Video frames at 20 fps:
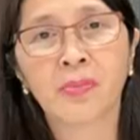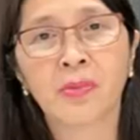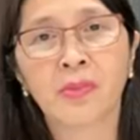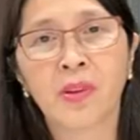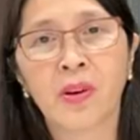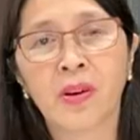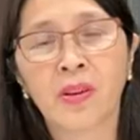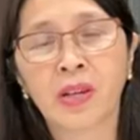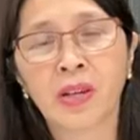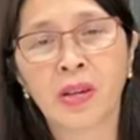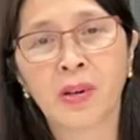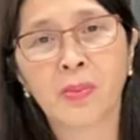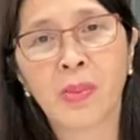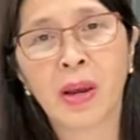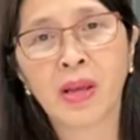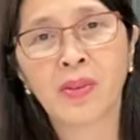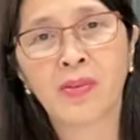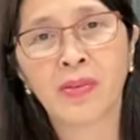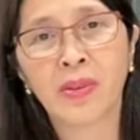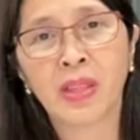for the
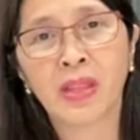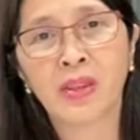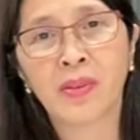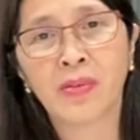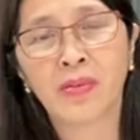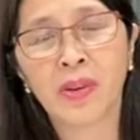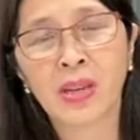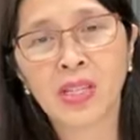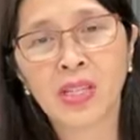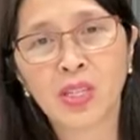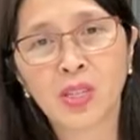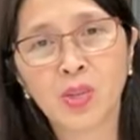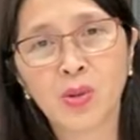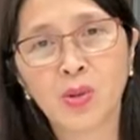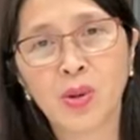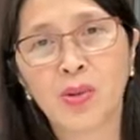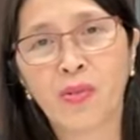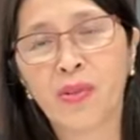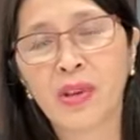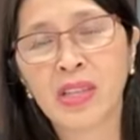biofuel phase 2
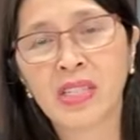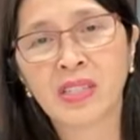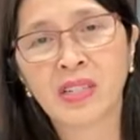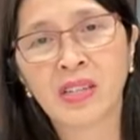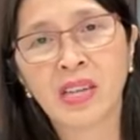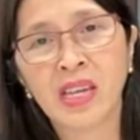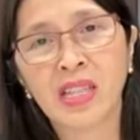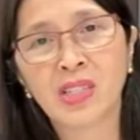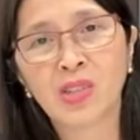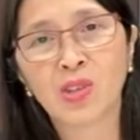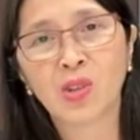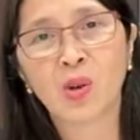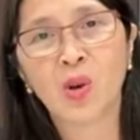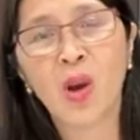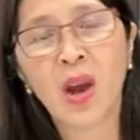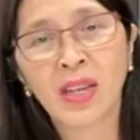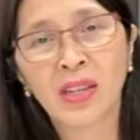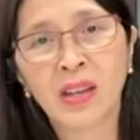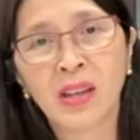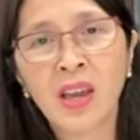or phase 3 and so
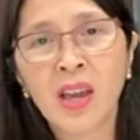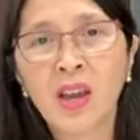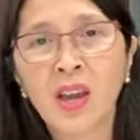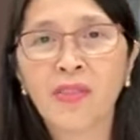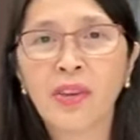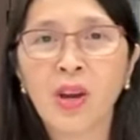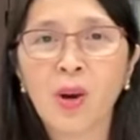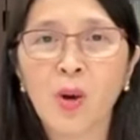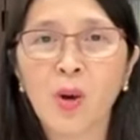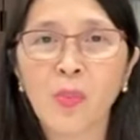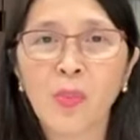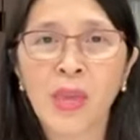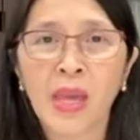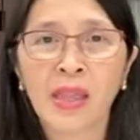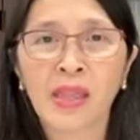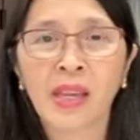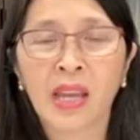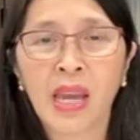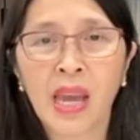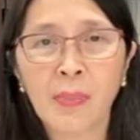on, we hope
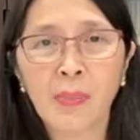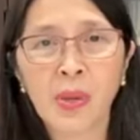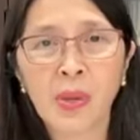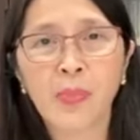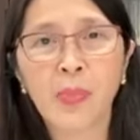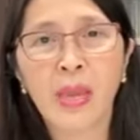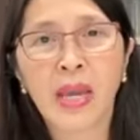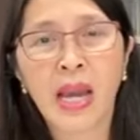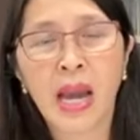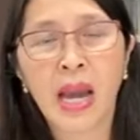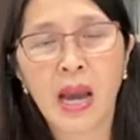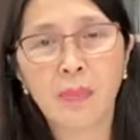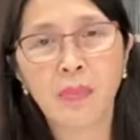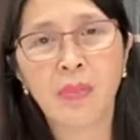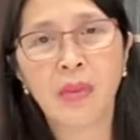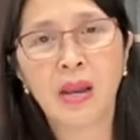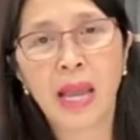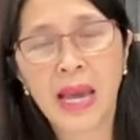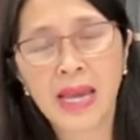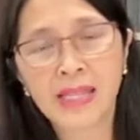that the gap it become
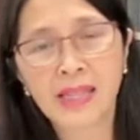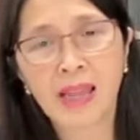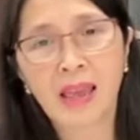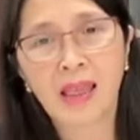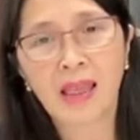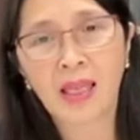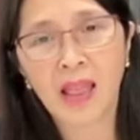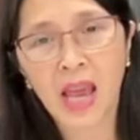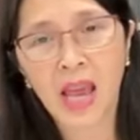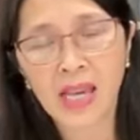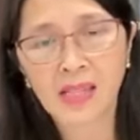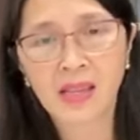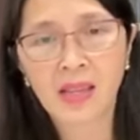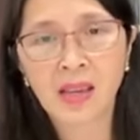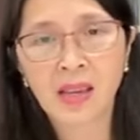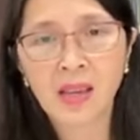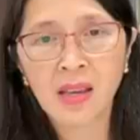less and less.